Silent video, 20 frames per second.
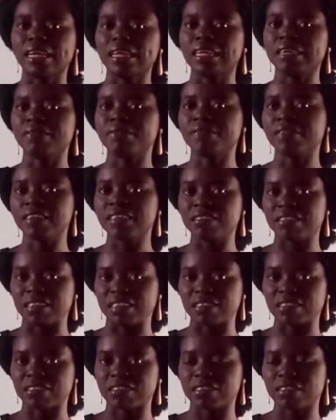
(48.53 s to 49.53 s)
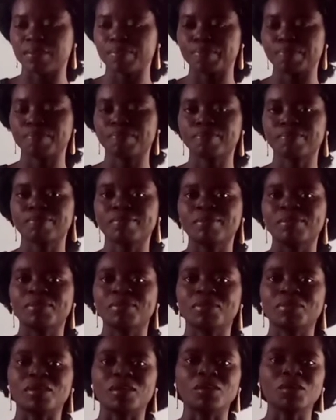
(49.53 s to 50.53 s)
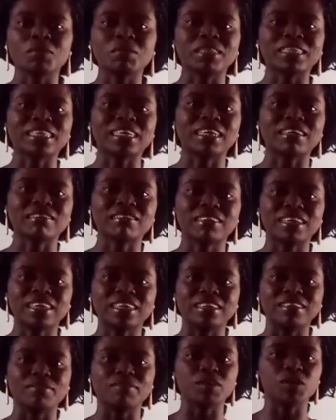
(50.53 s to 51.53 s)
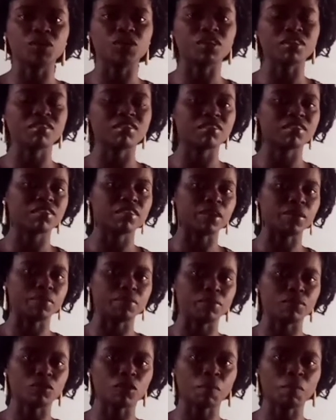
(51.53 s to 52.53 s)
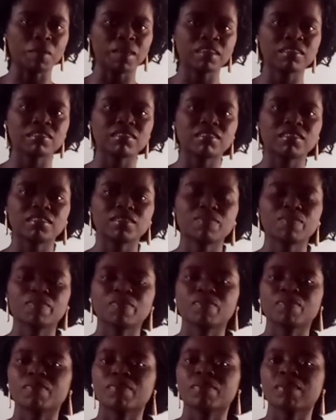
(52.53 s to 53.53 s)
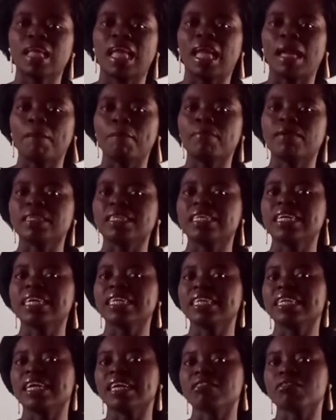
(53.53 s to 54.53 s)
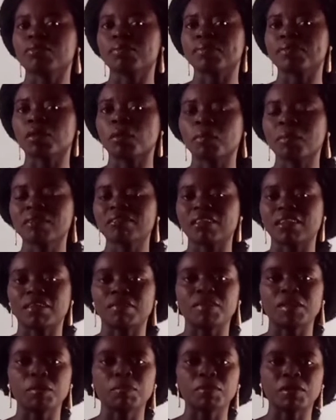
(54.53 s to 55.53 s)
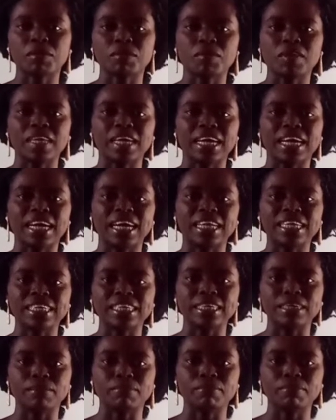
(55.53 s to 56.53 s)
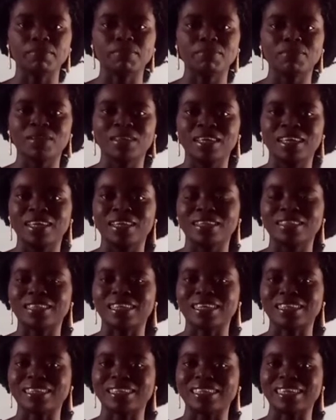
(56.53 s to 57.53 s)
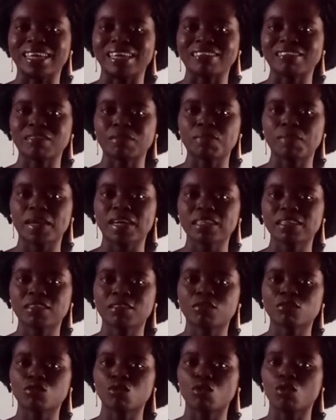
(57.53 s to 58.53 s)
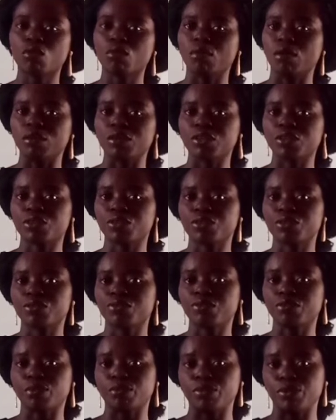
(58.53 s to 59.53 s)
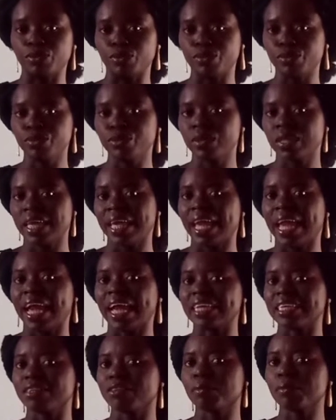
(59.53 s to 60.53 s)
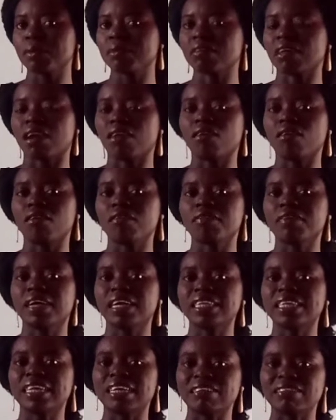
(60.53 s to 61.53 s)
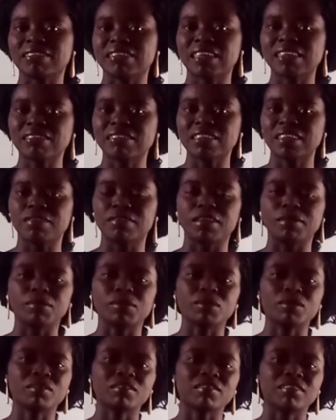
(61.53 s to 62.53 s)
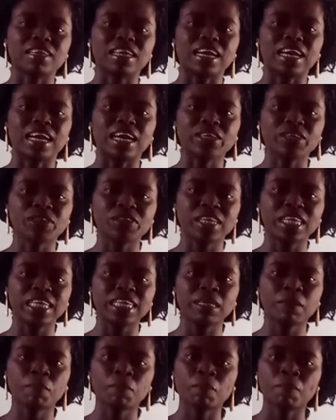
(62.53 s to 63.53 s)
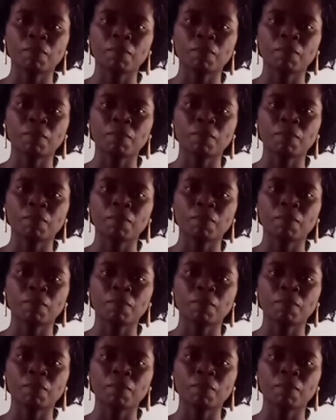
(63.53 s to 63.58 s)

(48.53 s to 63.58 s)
In physics, you're going to be tested in various topics, but then there are some topics that are very peculiar and that they expect so much from you, and the topics are covered extensively because they are actually